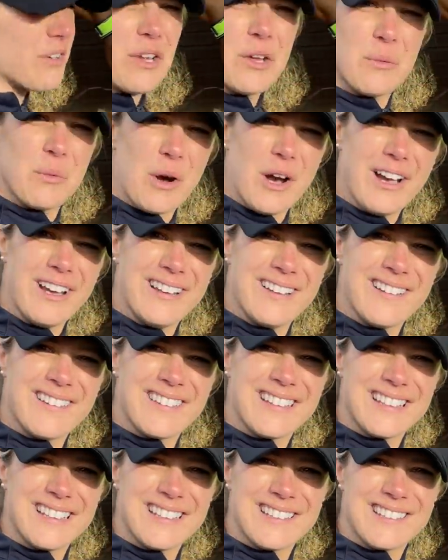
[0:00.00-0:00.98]
know why. I
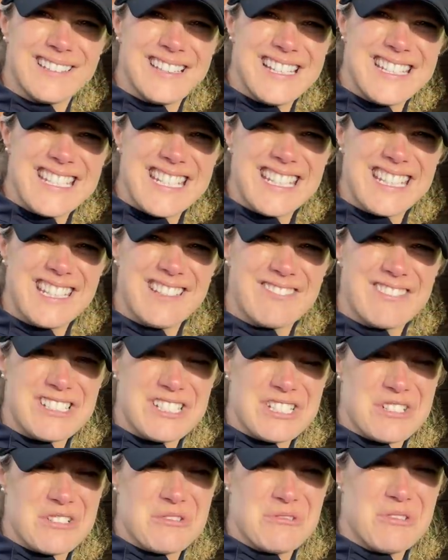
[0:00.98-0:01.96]
think, is it the
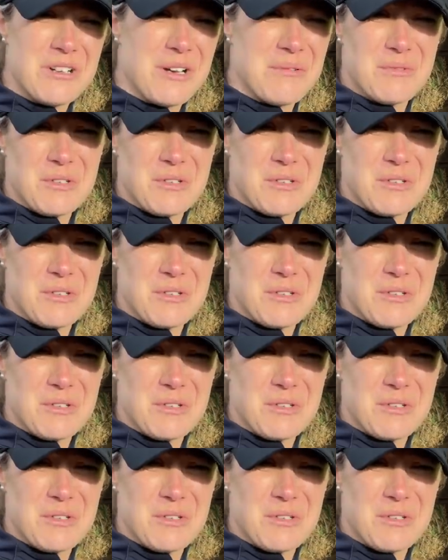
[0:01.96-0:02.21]
original? I'm